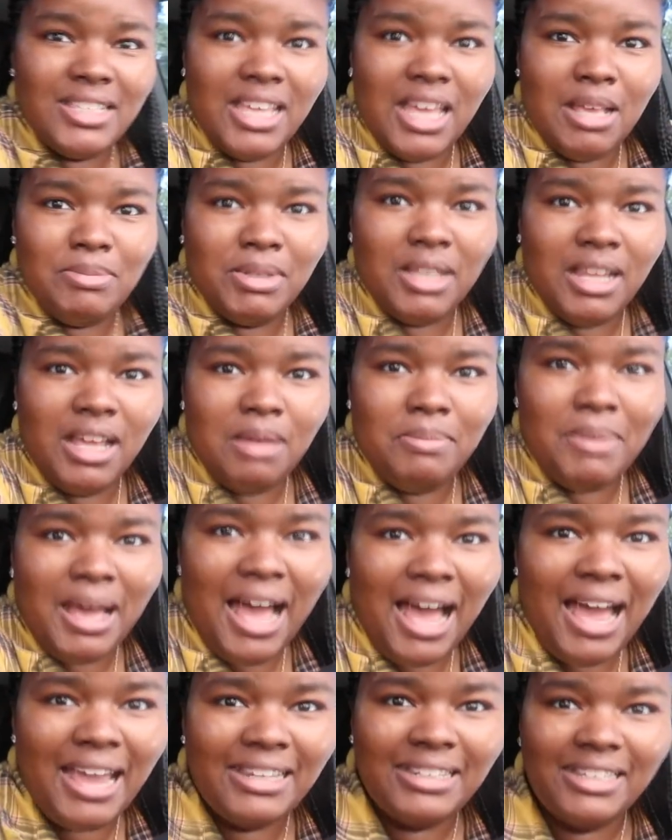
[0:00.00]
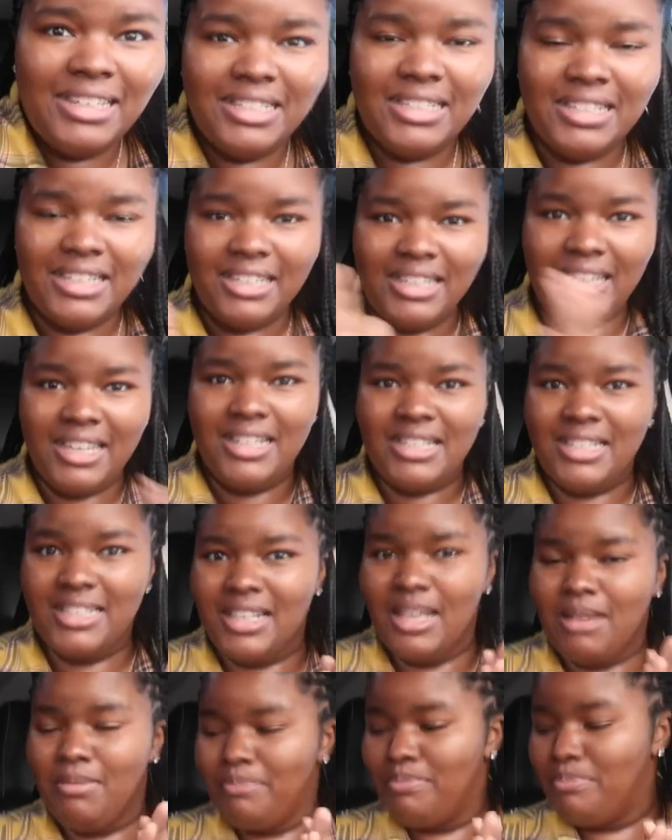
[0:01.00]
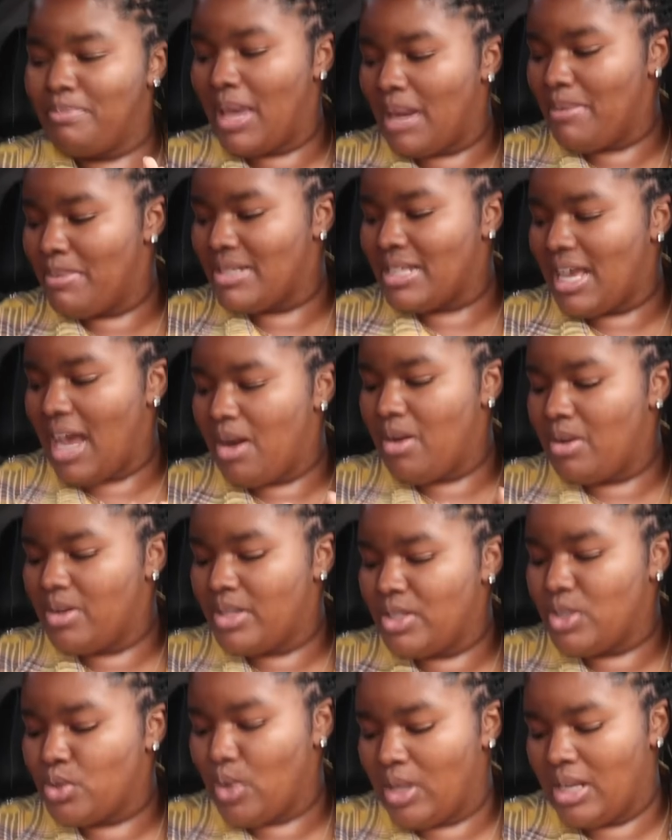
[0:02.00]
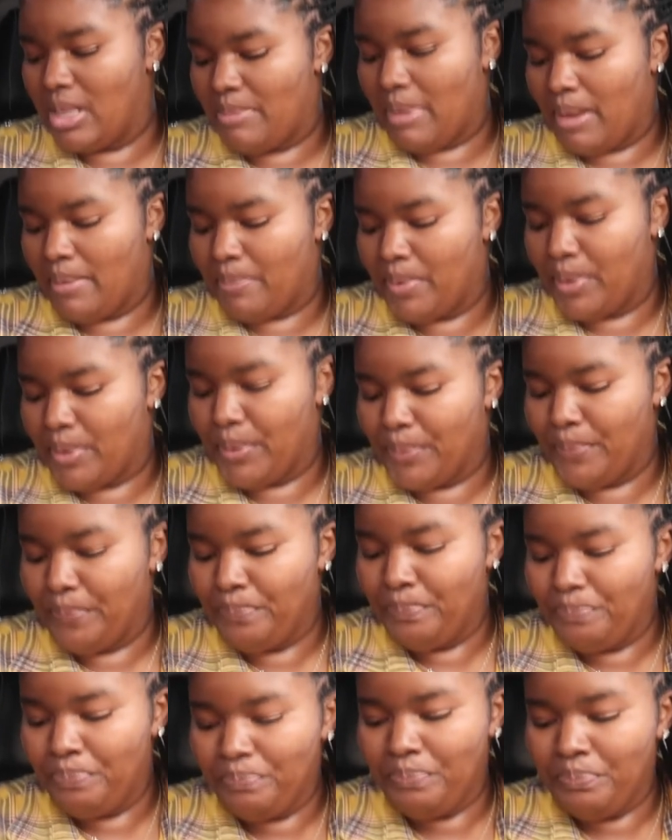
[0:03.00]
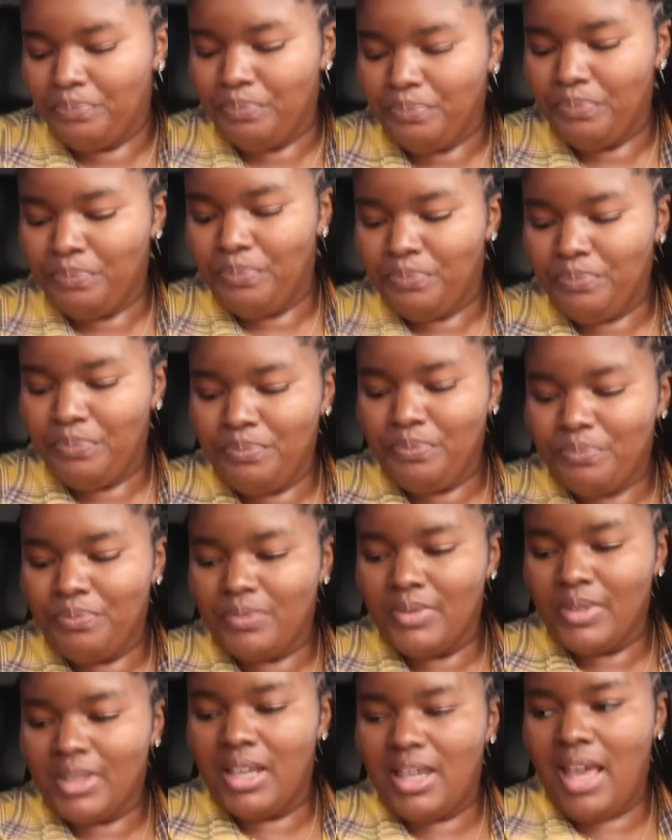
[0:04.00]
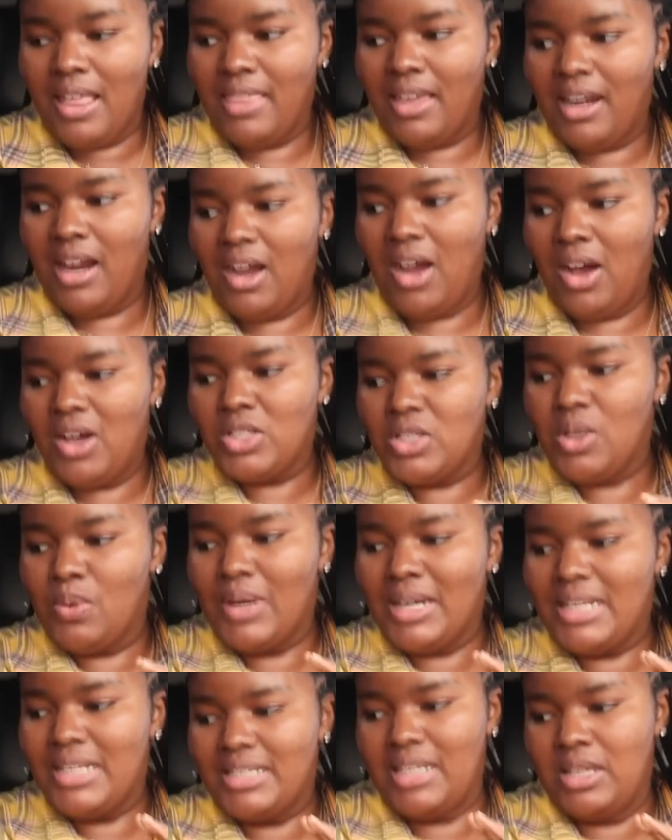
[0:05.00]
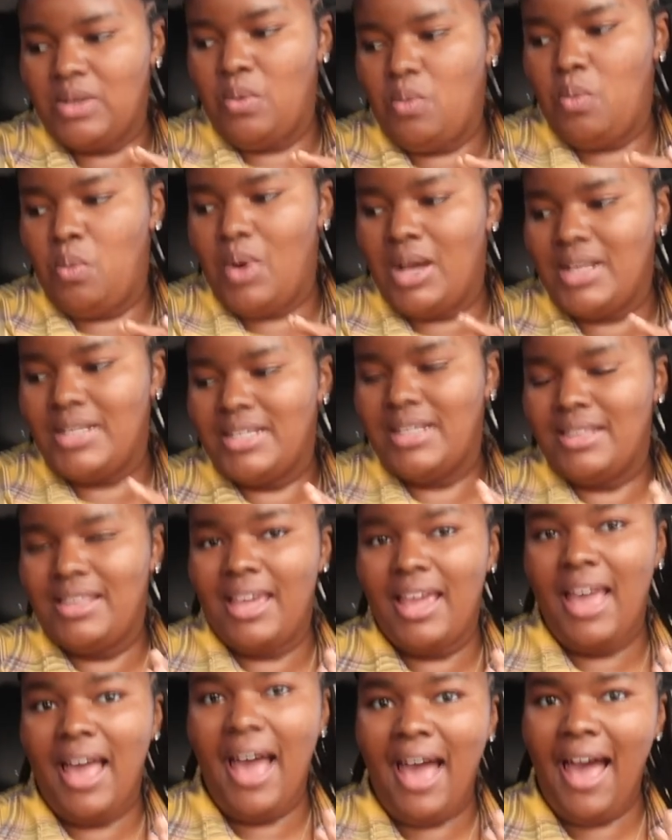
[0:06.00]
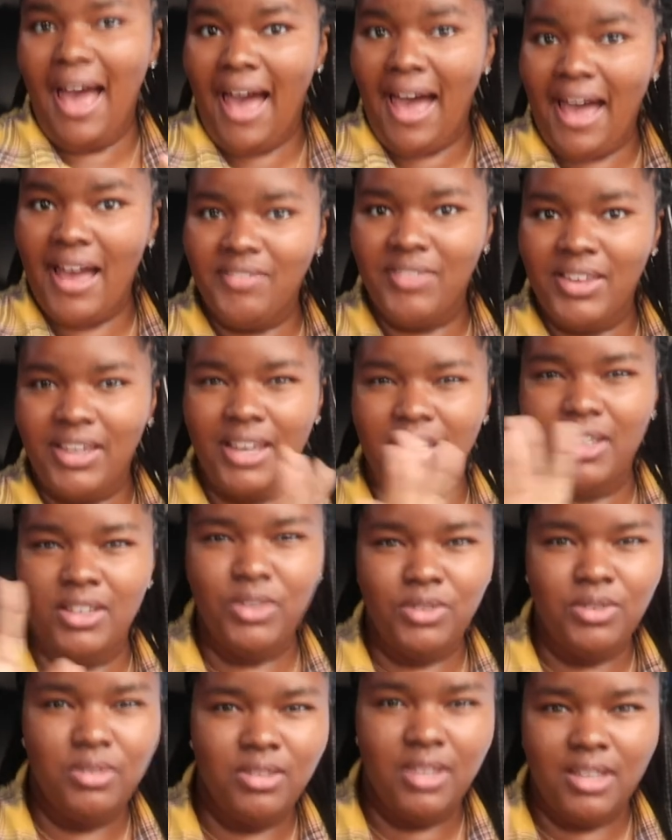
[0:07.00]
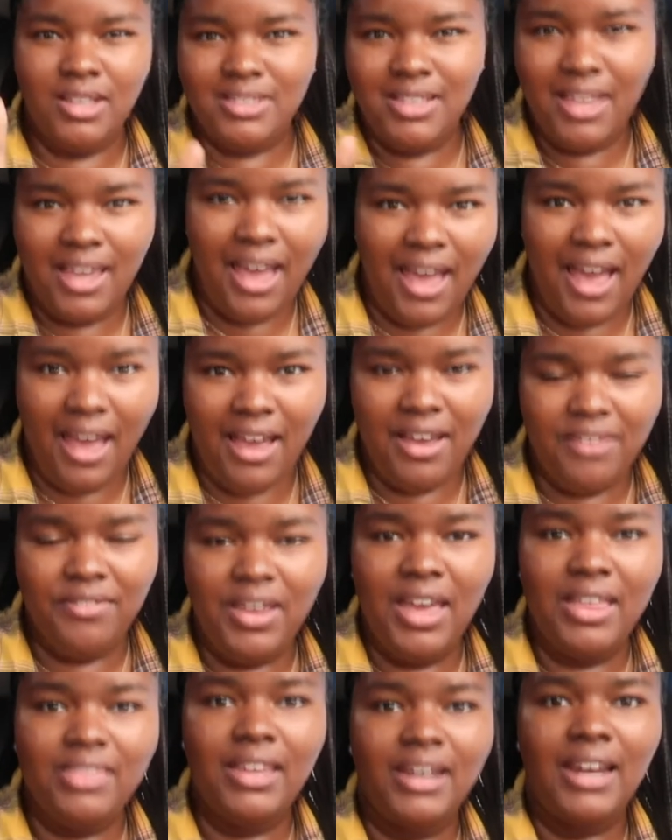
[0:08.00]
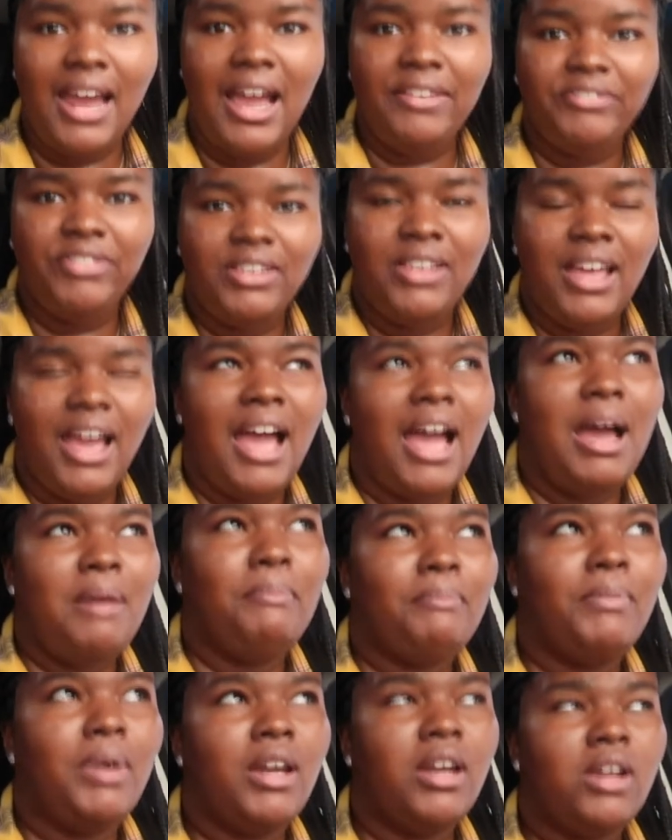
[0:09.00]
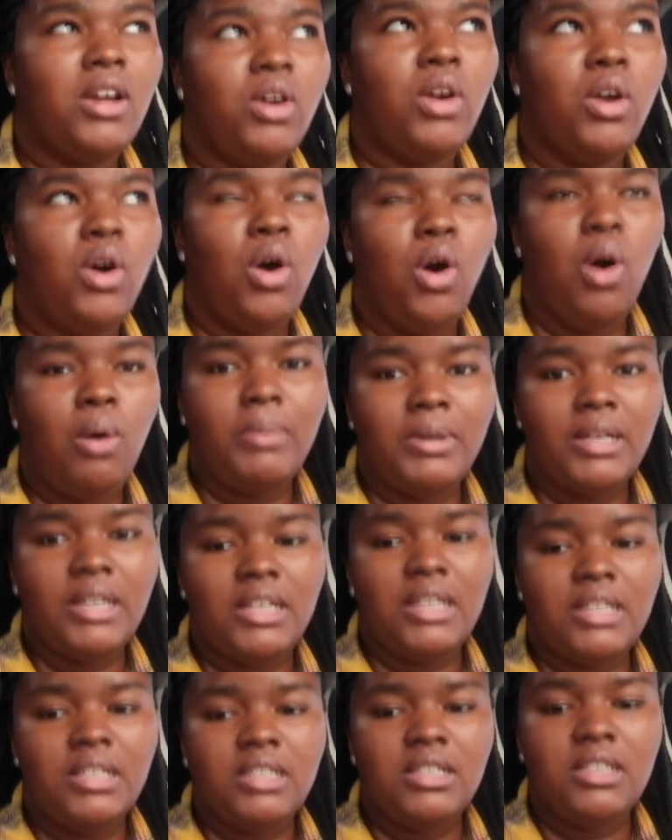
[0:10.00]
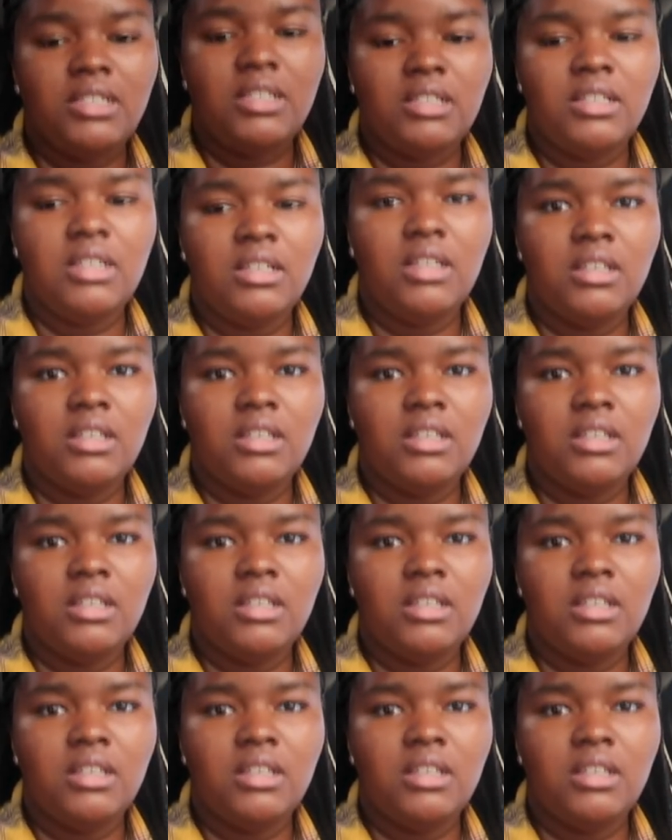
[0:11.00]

Sam's Club. I need to get some paper towel and toilet paper. And then I also want to see what they have, like any new things they have. And then after that, I'm gonna go to Home Goods.